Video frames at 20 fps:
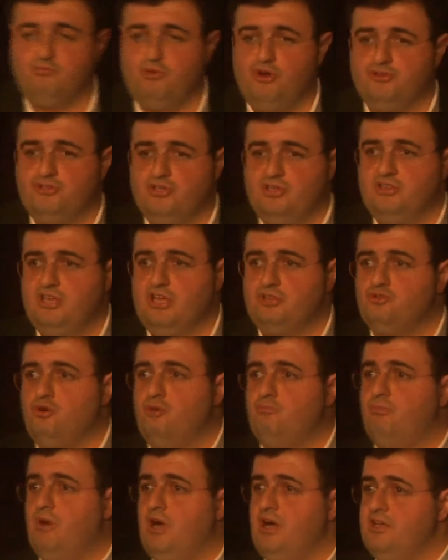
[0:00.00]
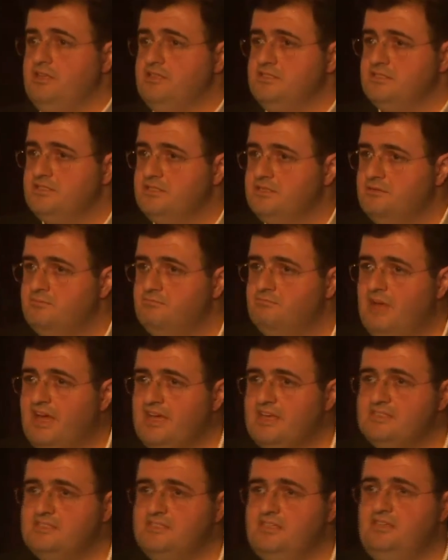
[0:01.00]
model that combines
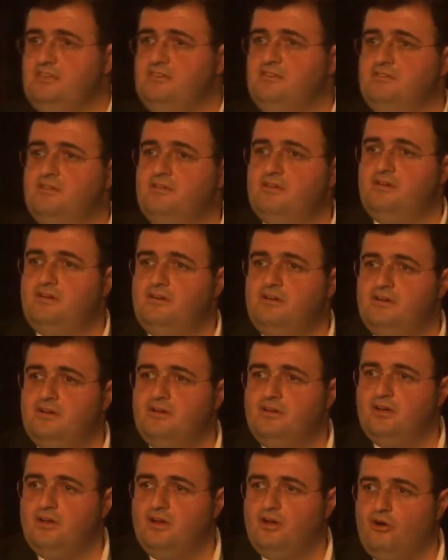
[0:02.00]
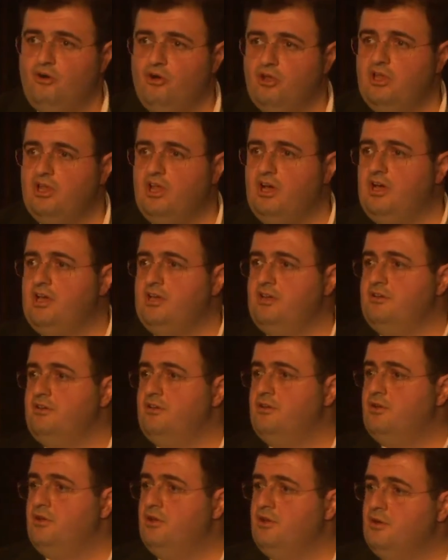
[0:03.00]
magazine, online,
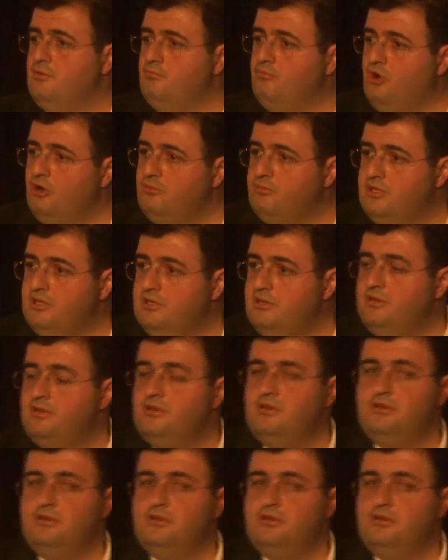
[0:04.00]
mobile,